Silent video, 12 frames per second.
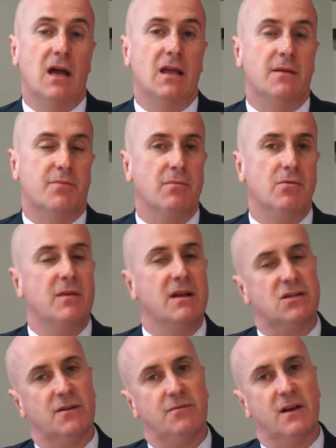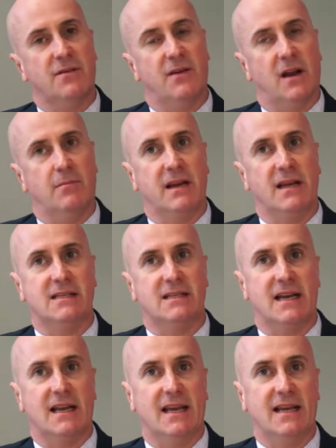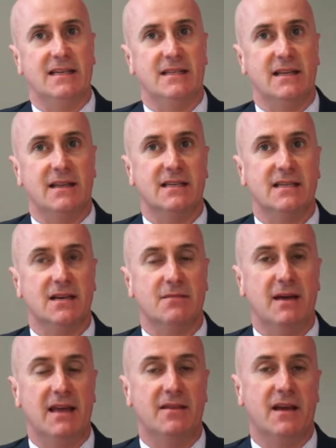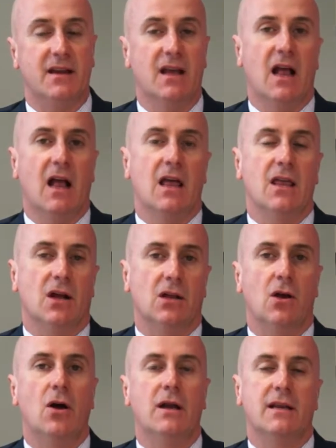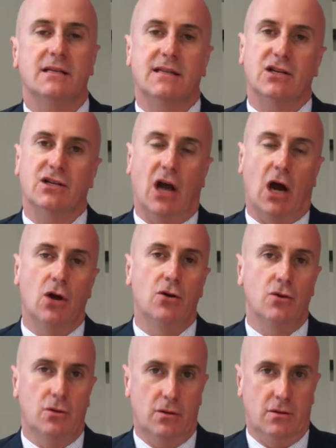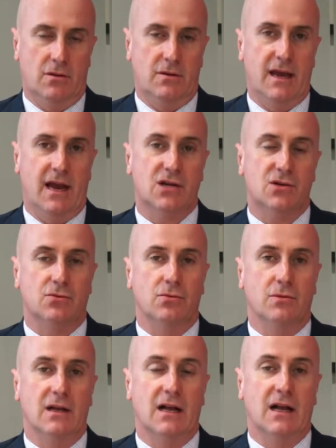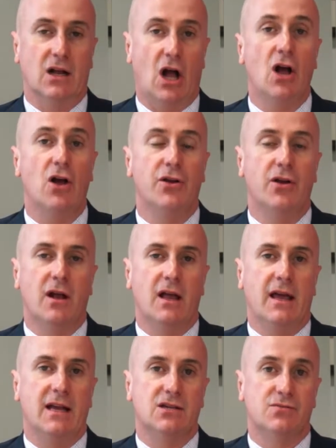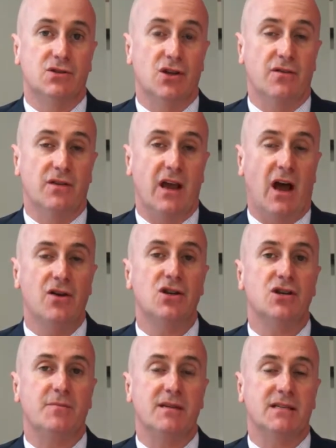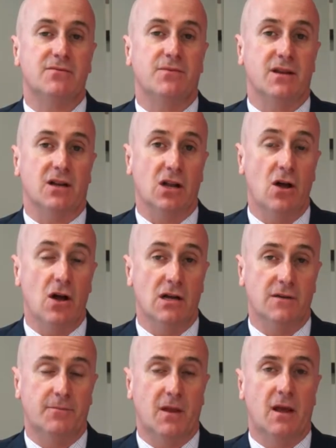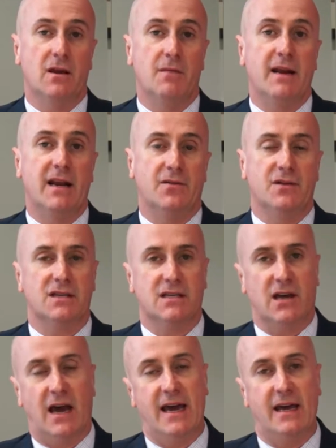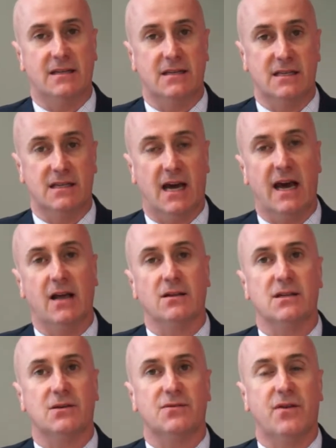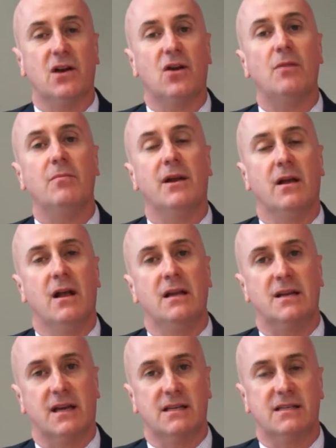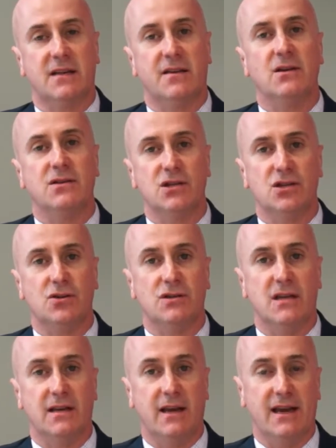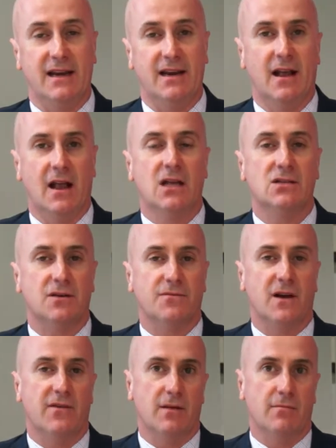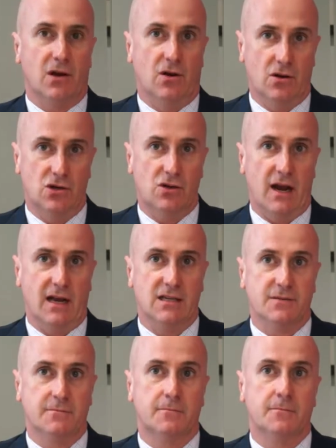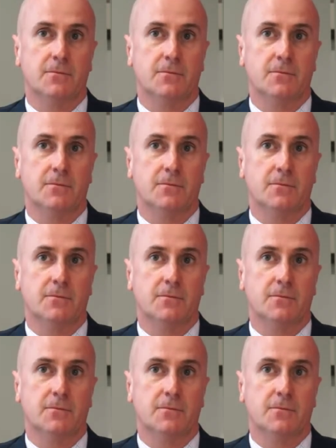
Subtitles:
The problem in software development is that this can mean that the client doesn't actually own the actual code. It's reserved, the ownership is with the client, depending on the scale. So it's very common to consider those issues in software development contracts.